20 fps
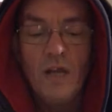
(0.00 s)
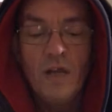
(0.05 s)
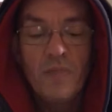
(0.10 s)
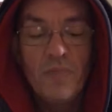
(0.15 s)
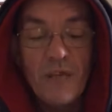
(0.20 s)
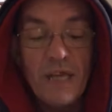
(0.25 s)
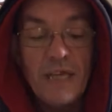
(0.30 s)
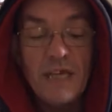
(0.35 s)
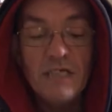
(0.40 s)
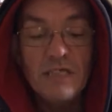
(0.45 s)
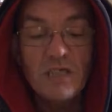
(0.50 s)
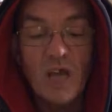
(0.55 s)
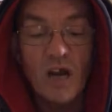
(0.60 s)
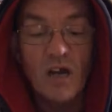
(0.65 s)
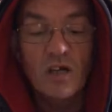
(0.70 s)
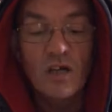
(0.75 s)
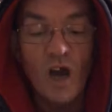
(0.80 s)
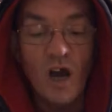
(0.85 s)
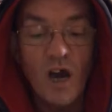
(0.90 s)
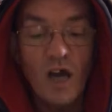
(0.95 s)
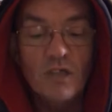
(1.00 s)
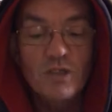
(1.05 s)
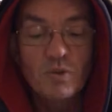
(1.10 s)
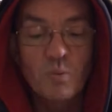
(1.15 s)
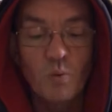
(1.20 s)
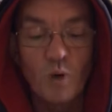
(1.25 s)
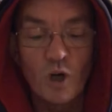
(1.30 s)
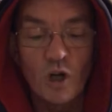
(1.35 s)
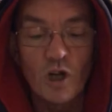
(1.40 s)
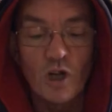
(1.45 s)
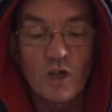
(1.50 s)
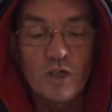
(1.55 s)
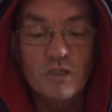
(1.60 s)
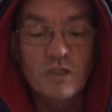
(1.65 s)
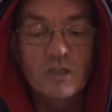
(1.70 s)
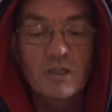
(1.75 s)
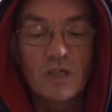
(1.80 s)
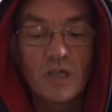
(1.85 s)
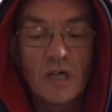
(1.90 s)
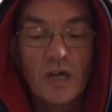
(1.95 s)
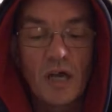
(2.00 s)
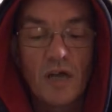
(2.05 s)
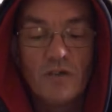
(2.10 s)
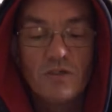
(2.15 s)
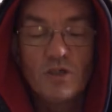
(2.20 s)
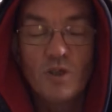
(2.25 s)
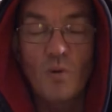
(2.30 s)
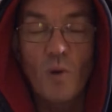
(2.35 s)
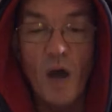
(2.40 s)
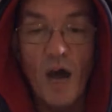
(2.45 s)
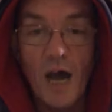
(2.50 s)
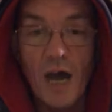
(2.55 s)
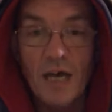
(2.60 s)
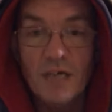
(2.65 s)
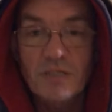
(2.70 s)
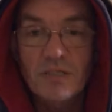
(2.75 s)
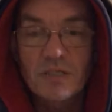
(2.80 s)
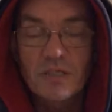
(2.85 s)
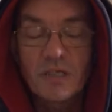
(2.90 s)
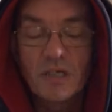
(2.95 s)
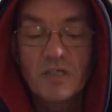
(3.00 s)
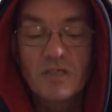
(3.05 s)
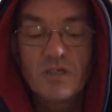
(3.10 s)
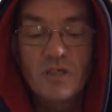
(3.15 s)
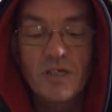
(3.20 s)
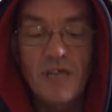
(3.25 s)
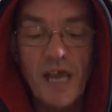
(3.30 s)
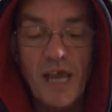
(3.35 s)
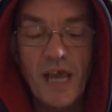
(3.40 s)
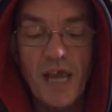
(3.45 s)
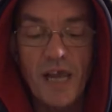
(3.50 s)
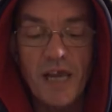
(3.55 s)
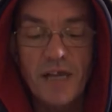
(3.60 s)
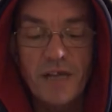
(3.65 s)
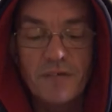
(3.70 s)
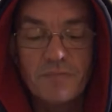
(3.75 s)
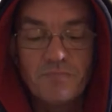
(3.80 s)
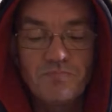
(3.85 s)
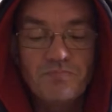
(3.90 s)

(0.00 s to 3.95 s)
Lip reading: These are God's words to us today.